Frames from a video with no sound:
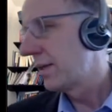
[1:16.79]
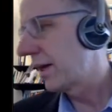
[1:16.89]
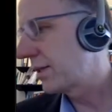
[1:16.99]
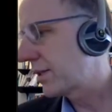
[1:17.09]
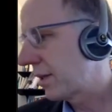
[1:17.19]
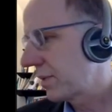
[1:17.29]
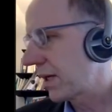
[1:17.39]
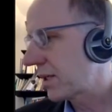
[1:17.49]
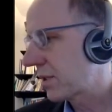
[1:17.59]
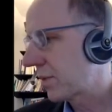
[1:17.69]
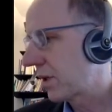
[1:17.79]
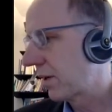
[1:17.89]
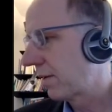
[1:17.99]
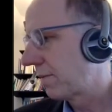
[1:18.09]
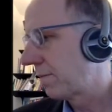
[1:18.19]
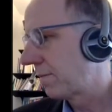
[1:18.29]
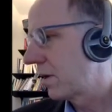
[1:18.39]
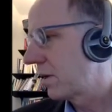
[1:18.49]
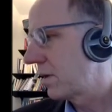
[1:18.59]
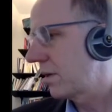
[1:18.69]
That some customer
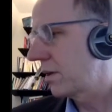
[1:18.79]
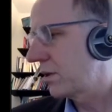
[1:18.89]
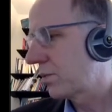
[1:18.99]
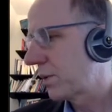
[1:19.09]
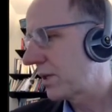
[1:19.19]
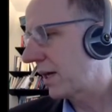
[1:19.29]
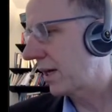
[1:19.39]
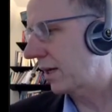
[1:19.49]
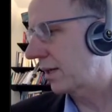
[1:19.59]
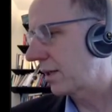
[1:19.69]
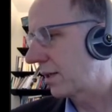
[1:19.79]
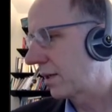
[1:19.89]
is retained